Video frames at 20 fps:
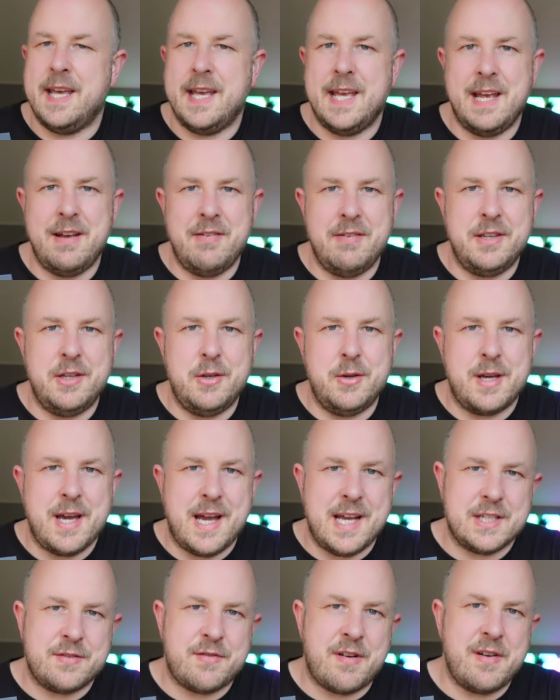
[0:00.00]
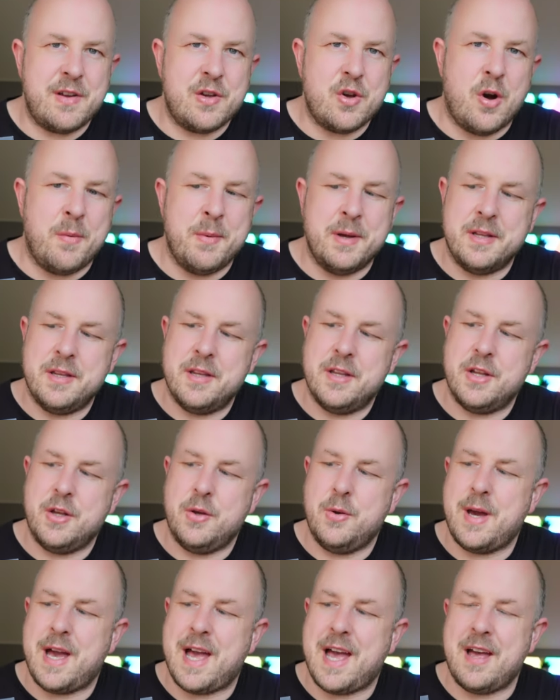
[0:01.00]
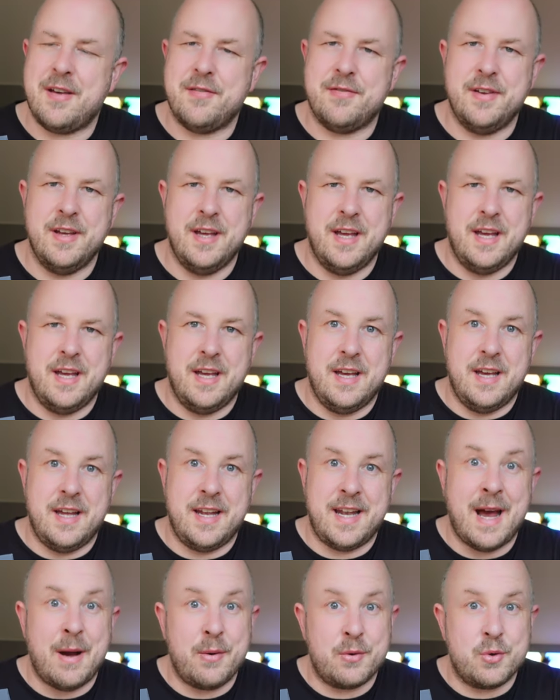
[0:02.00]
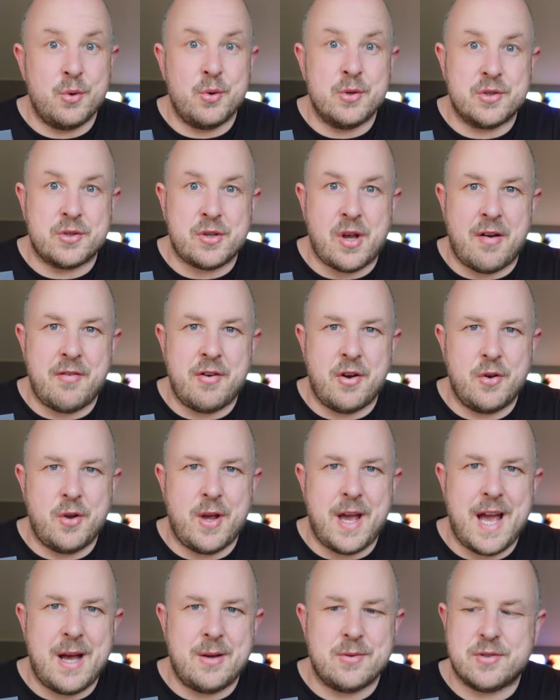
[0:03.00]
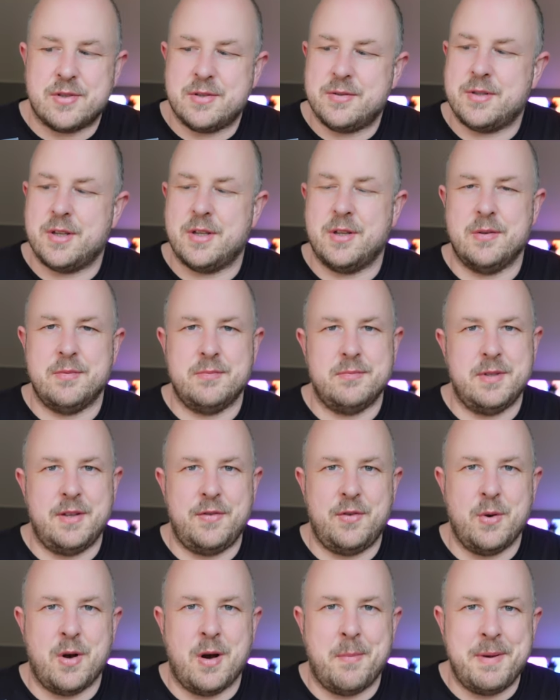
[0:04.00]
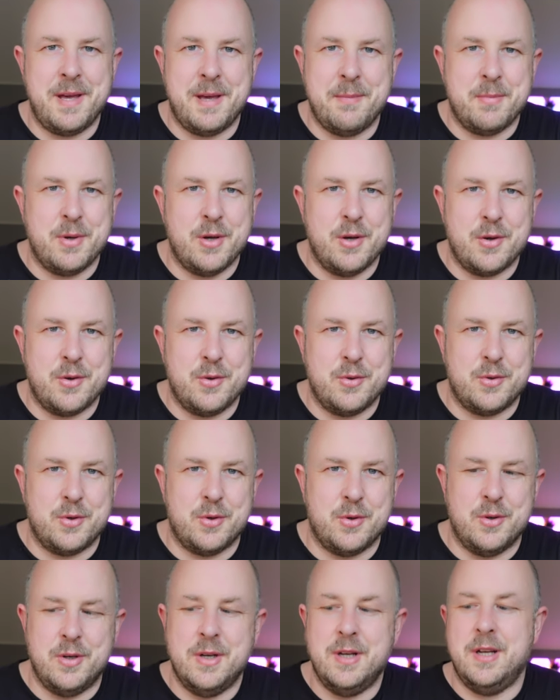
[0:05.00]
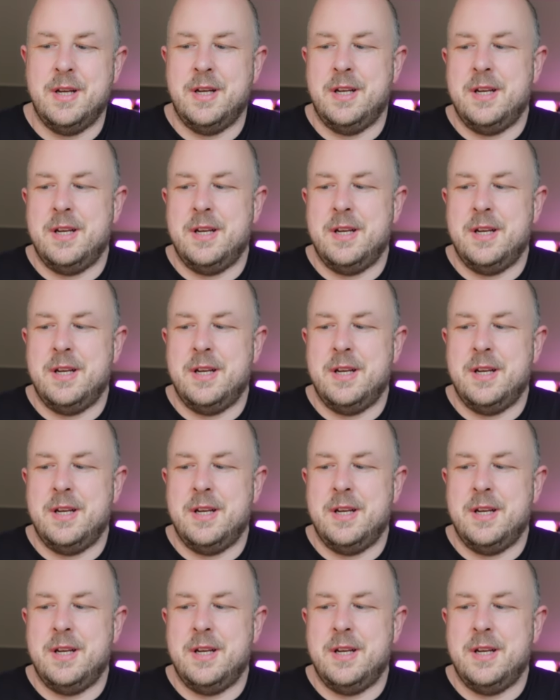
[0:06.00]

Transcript: Here in the UK, it's very common that you have an outdoor siren on your house so that if you are being burgled or